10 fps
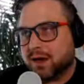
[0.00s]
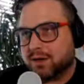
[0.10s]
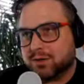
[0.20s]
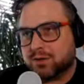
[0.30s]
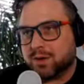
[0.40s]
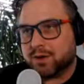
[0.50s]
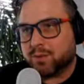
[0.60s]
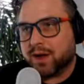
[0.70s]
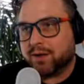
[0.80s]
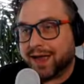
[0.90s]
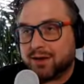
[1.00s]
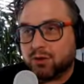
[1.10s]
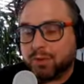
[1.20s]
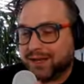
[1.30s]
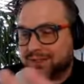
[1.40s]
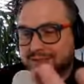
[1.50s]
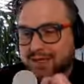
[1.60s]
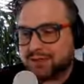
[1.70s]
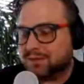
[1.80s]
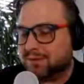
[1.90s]
Good, great, or well. And no bites. These
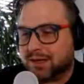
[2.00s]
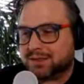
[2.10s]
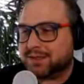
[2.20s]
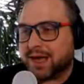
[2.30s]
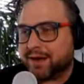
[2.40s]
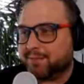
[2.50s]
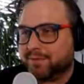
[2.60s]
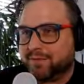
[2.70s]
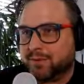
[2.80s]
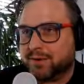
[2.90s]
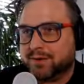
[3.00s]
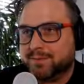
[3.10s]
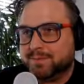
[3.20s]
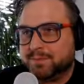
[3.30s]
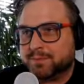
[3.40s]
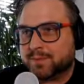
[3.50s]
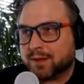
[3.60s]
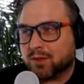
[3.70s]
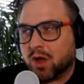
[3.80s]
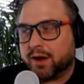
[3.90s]
guys do not snack before. A
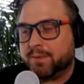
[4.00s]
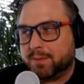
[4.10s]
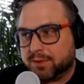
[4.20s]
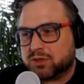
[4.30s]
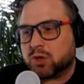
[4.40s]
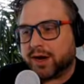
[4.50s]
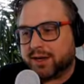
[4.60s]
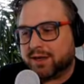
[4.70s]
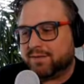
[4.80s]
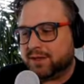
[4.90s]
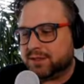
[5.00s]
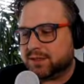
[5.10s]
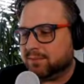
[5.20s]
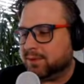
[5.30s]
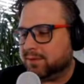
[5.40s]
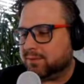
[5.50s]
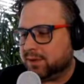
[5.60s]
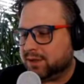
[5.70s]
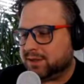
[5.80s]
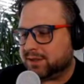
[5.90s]
lot of people try to convince them, but
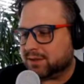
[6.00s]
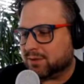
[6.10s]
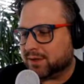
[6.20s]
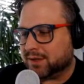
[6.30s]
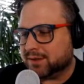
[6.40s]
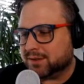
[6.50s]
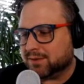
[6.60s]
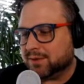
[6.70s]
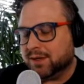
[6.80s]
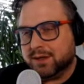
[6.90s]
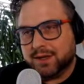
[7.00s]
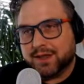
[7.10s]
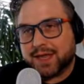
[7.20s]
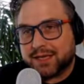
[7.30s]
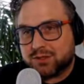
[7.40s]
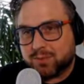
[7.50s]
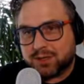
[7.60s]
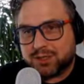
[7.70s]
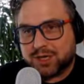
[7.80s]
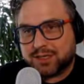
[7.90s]
we stick to our guns. So thanks so
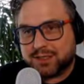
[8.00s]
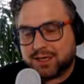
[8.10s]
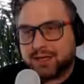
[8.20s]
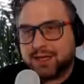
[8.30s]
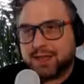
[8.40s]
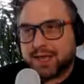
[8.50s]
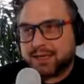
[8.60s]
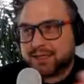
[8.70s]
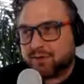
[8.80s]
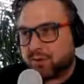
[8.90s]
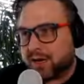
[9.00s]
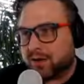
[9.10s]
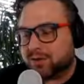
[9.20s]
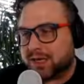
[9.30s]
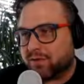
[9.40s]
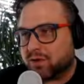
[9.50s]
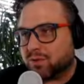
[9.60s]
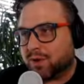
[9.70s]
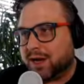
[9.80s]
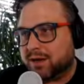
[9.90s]
much, Jesse. Thanks, everyone else. Have a
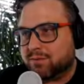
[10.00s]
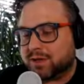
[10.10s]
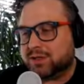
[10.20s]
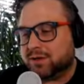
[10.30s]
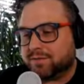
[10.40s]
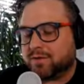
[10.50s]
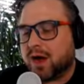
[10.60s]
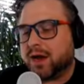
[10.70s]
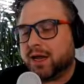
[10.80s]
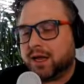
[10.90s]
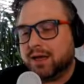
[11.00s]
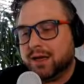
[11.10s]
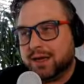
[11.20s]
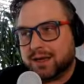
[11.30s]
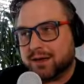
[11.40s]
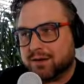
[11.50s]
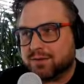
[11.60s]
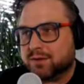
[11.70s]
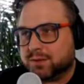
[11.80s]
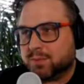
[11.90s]
great rest of your Friday. Get out
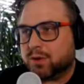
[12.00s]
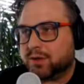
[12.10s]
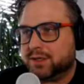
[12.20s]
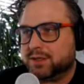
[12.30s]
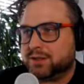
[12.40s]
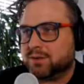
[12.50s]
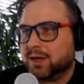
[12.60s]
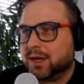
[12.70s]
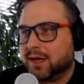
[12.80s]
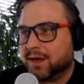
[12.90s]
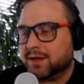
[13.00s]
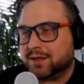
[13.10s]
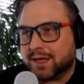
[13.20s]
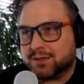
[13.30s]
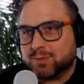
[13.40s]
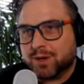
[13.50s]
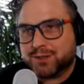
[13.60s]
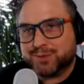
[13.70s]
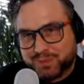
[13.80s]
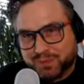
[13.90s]
there and support our industry. And thanks so much.